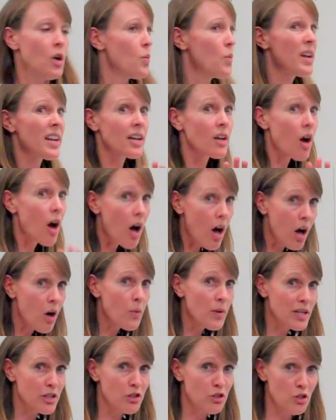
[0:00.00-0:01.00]
We can
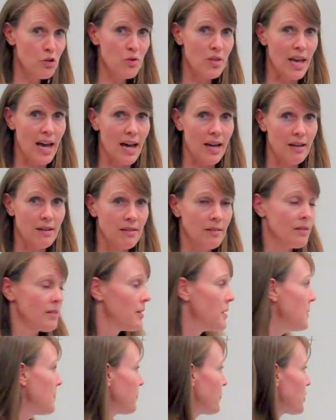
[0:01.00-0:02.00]
always do that.
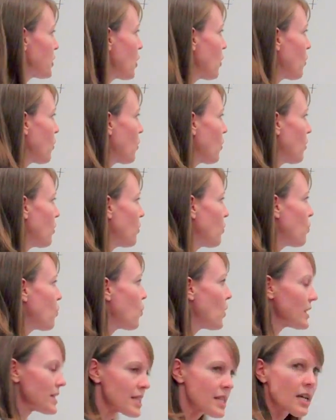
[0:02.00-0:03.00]
So
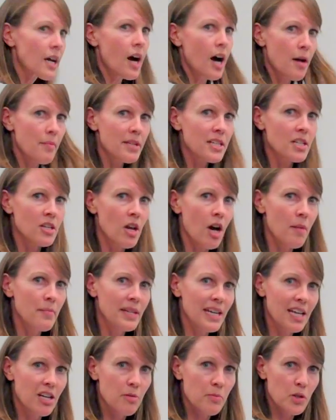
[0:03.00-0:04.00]
what's the common
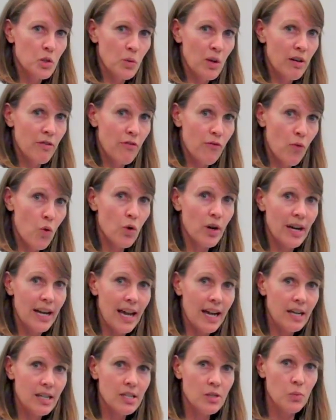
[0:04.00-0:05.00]
denominator between 4 and
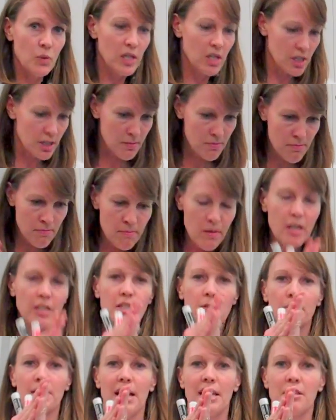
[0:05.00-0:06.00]
x? We just
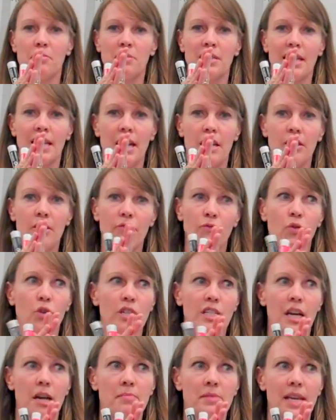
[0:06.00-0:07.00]
multiply them together.
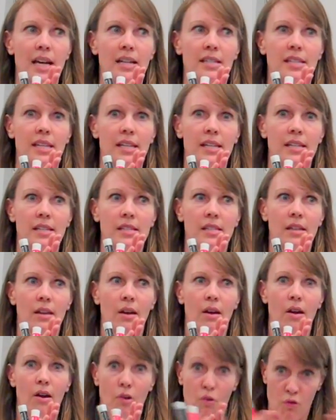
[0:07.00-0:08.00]
4 times x is
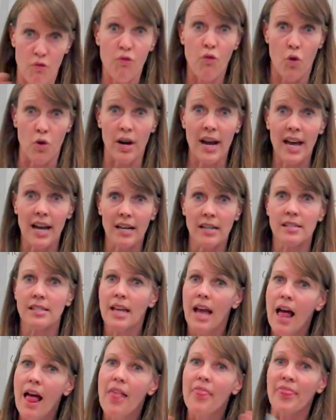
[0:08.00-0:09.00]

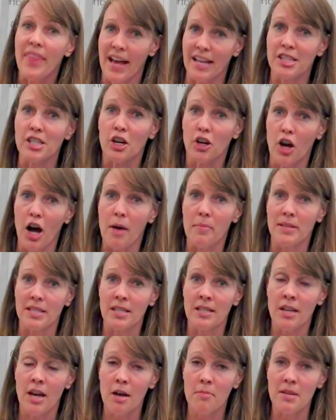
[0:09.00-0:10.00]
4x. That's our common
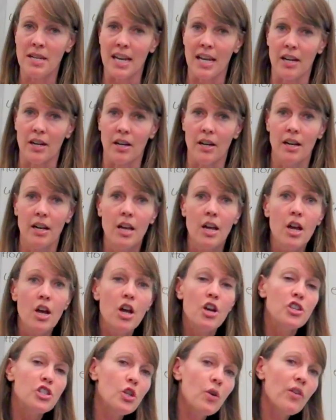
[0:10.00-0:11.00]
denominator.
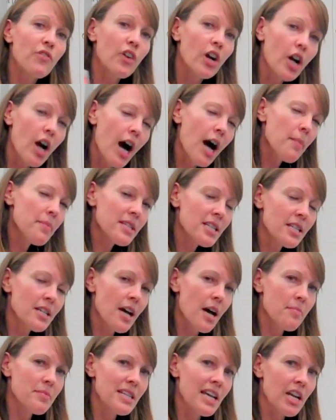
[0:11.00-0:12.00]
So if our common
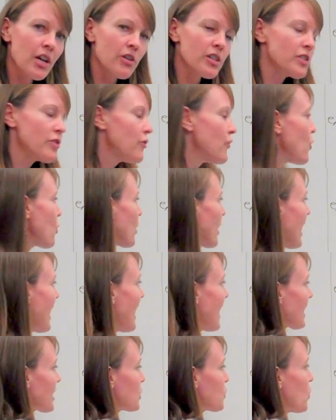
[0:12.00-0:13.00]
denominator is
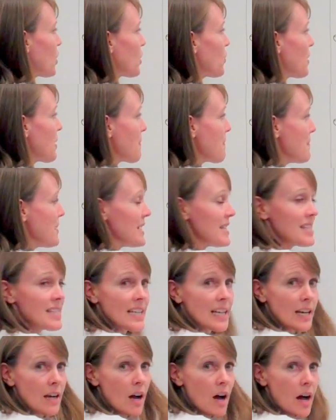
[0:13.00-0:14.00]
4x, what are we
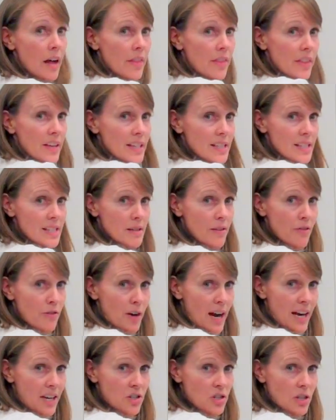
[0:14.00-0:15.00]
missing on this
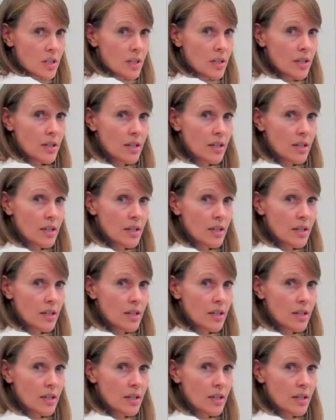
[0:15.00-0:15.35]
fraction?